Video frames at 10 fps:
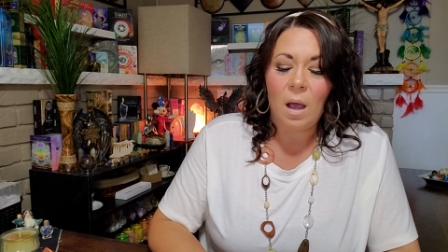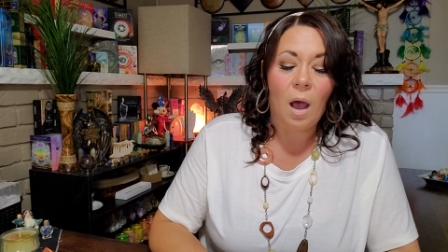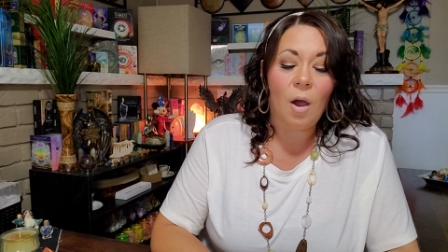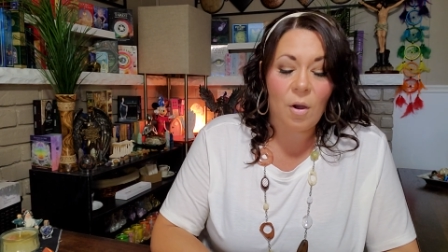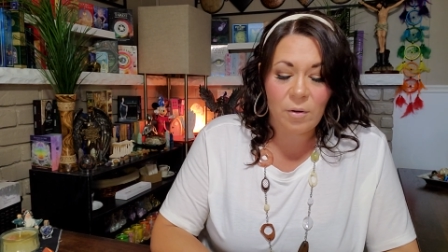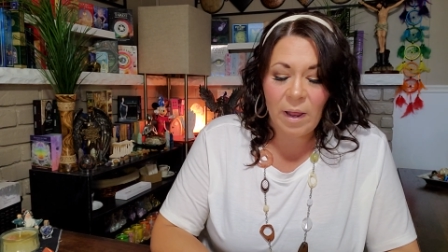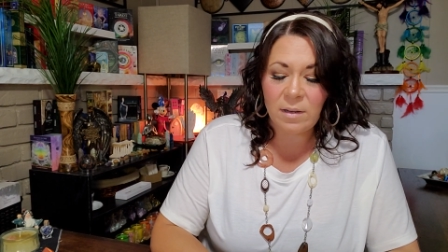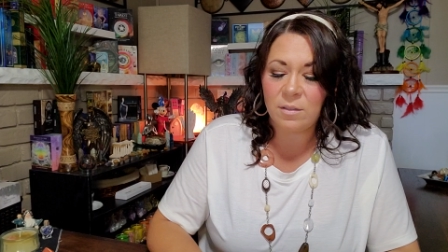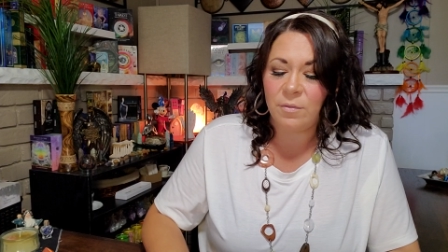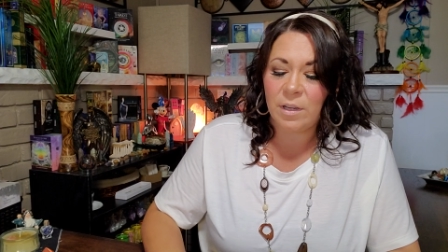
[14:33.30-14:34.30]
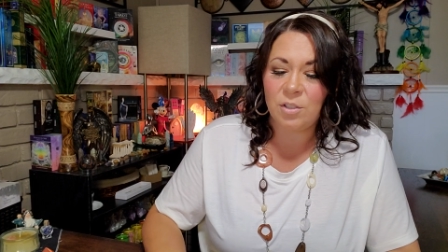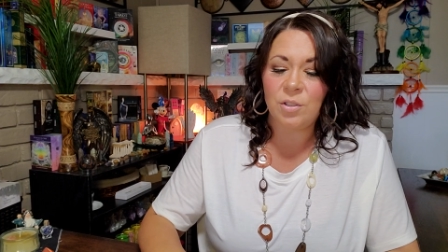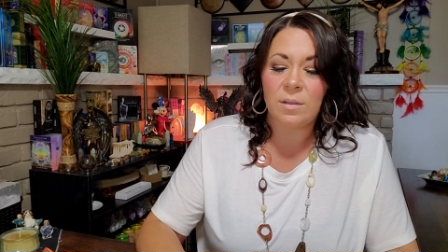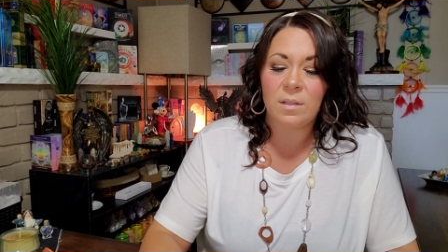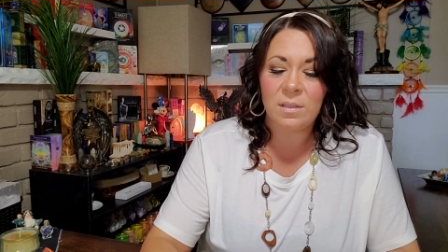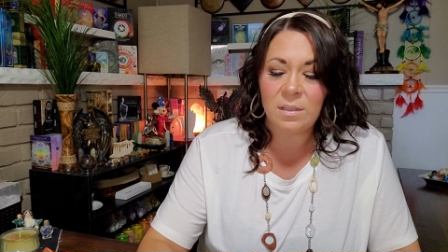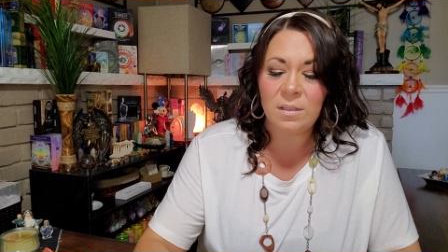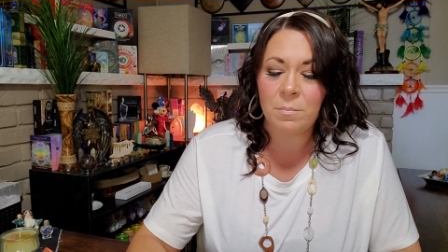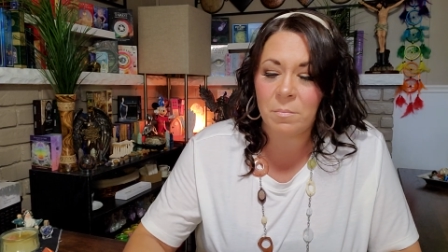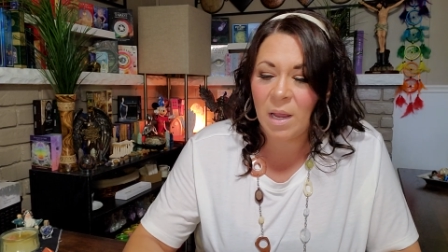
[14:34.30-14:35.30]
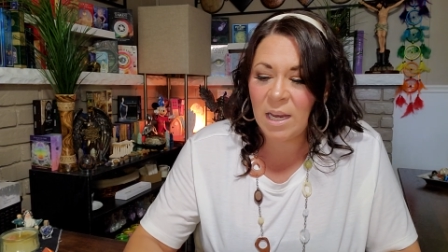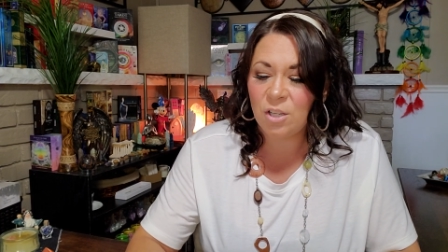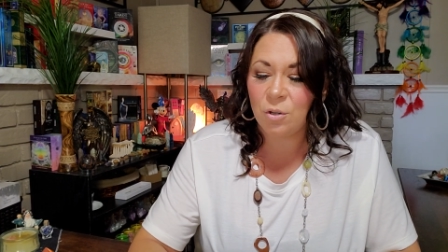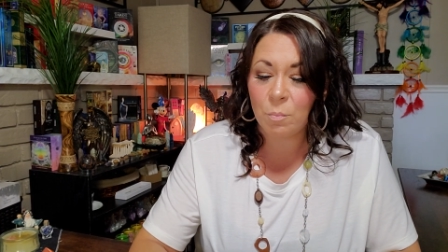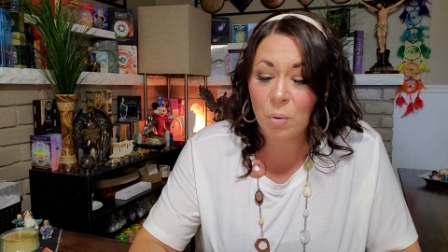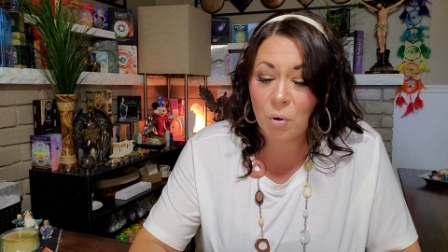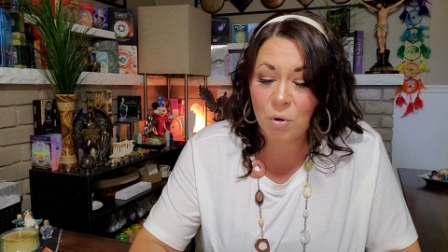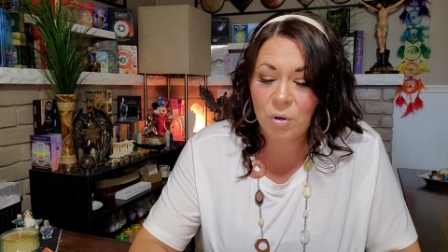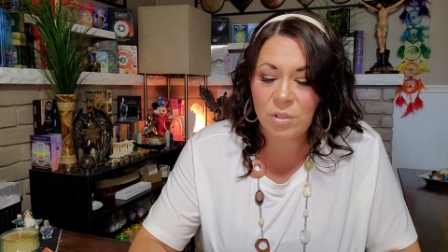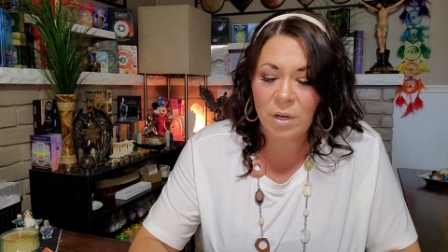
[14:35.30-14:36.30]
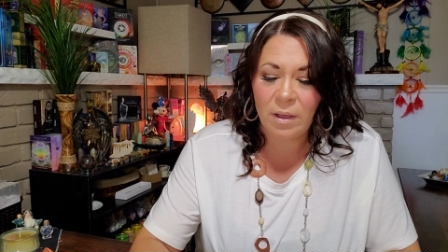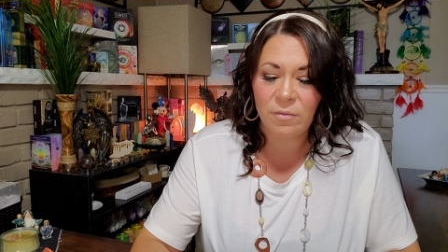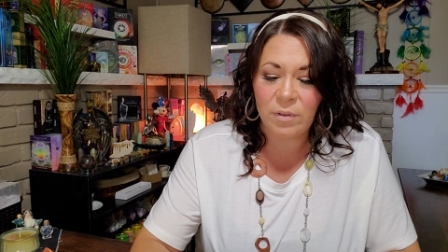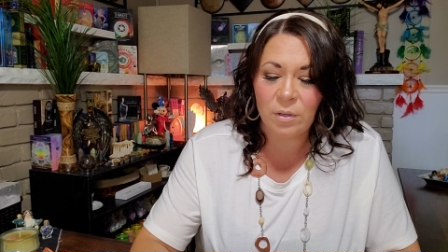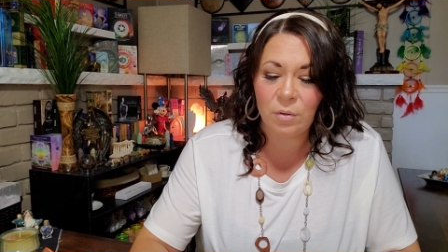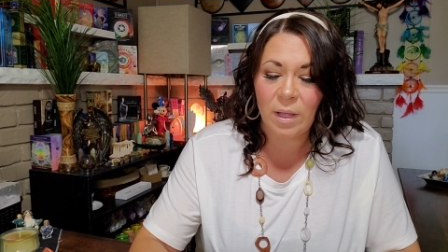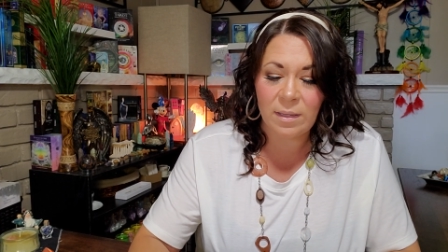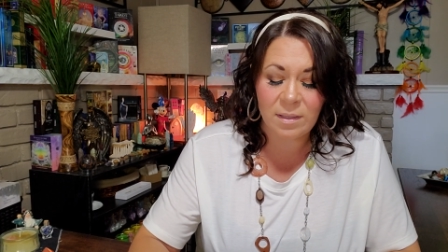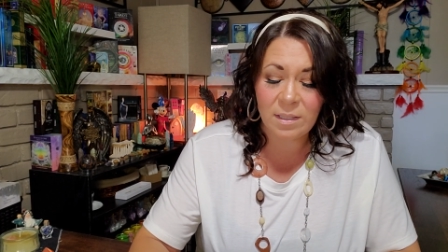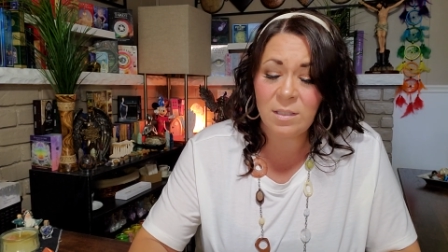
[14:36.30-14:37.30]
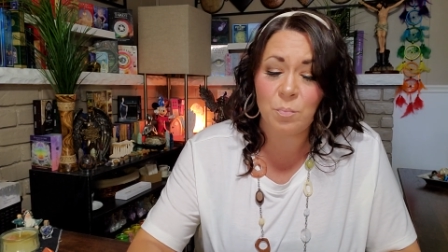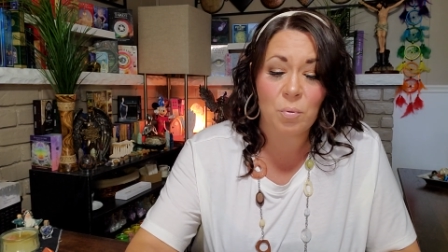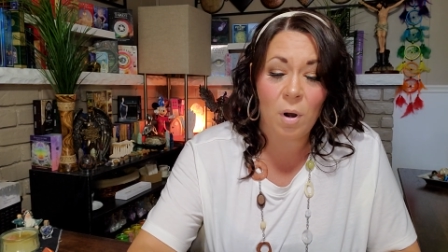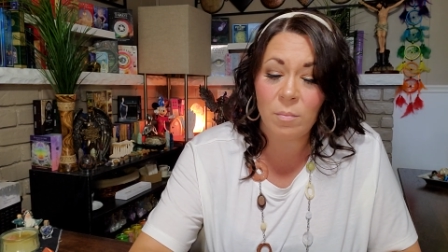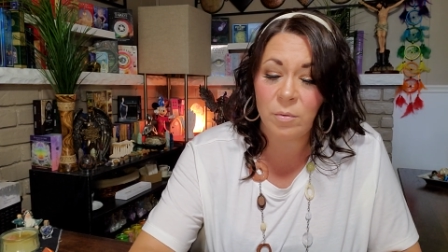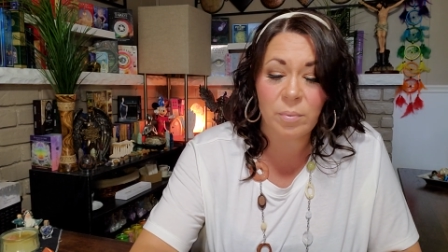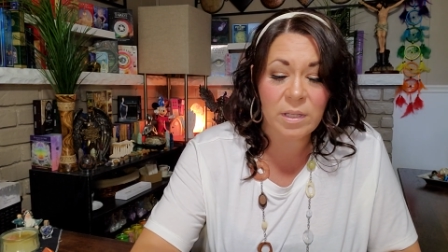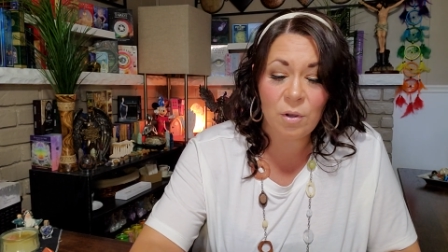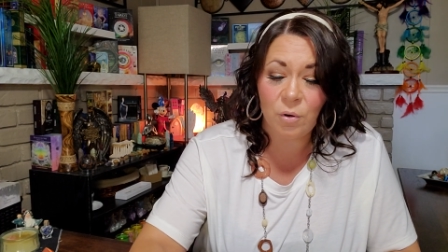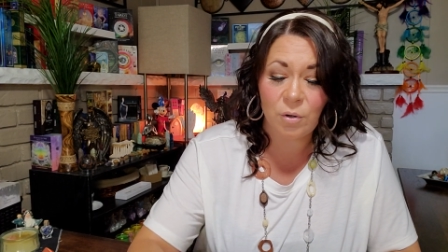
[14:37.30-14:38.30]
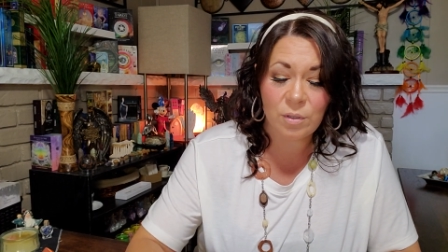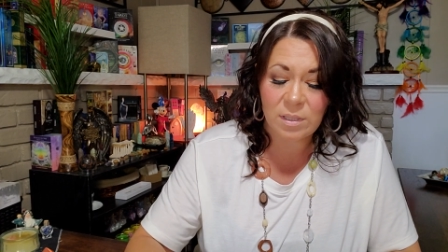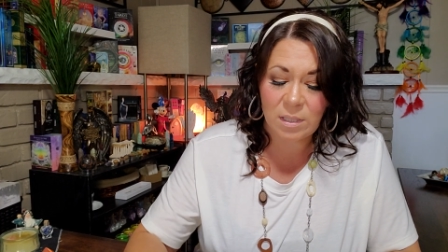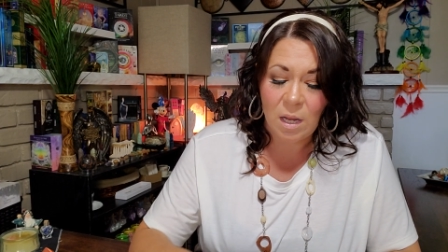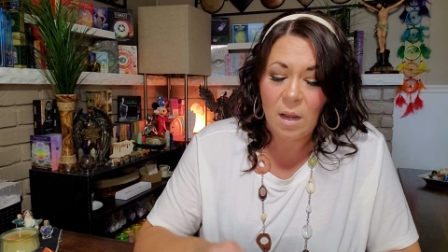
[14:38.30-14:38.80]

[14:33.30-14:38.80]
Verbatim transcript: a heart activation. This is a major purge, I feel, and this probably hurts.